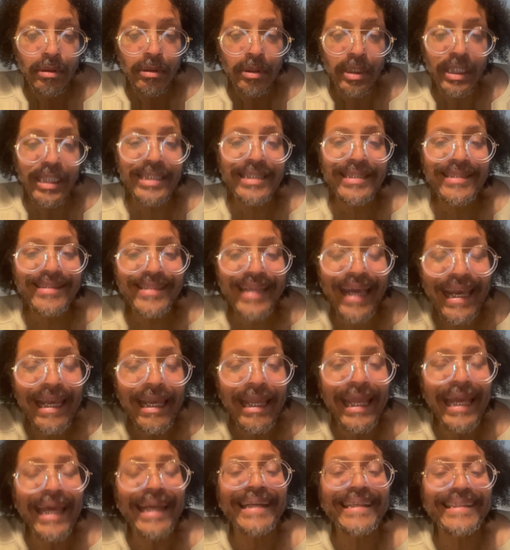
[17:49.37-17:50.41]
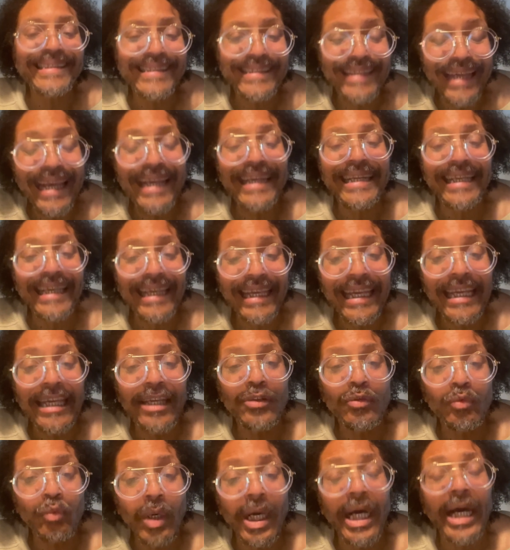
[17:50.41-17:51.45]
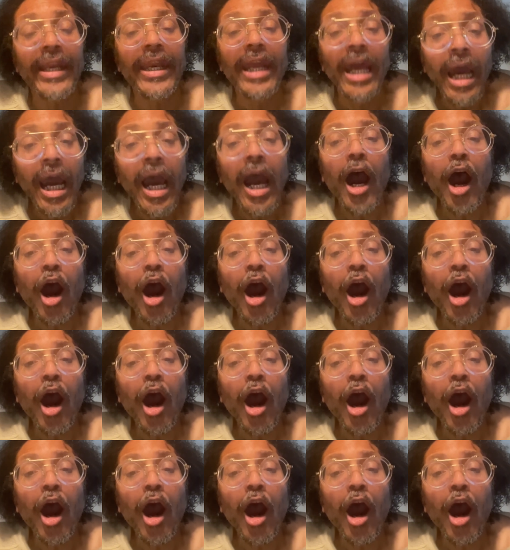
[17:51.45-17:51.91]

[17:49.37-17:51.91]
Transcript: The state, and a state is what?